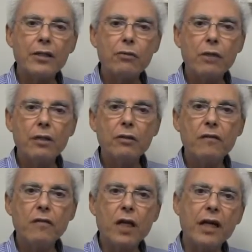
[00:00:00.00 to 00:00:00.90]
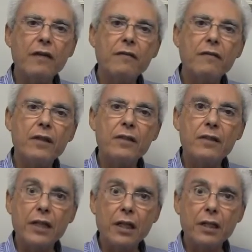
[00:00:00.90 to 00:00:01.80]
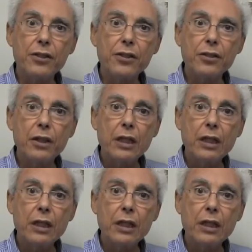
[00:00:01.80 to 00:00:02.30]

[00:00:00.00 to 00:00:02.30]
his quality of life is zilch.